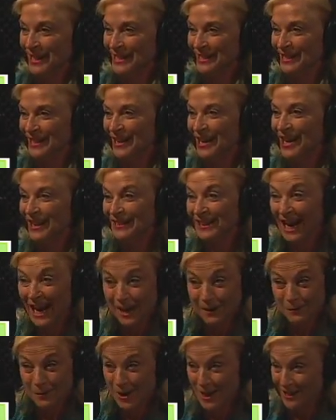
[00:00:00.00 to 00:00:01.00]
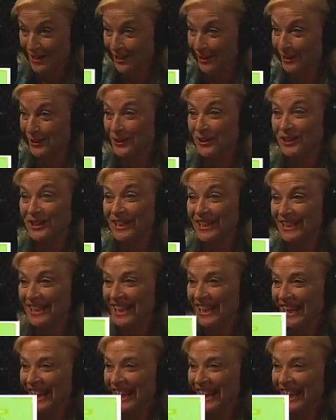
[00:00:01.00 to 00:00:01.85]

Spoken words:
It's called I Want a Girl.